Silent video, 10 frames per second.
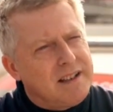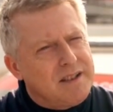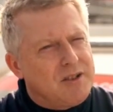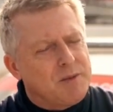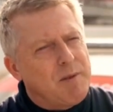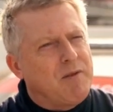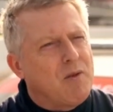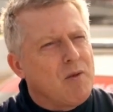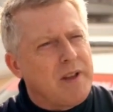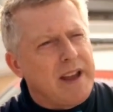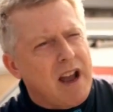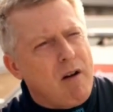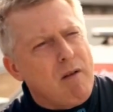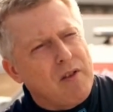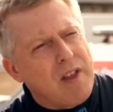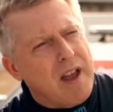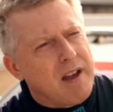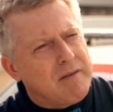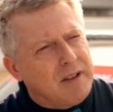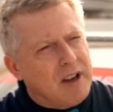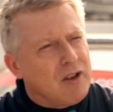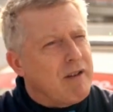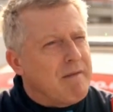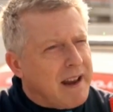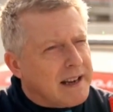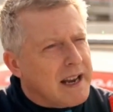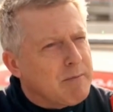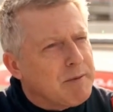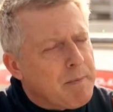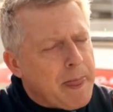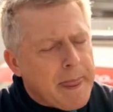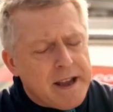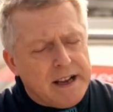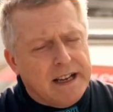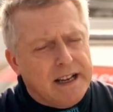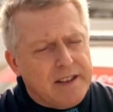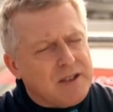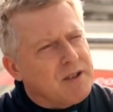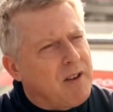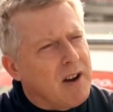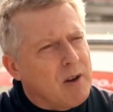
just before they go off on their green flag lap. That's the final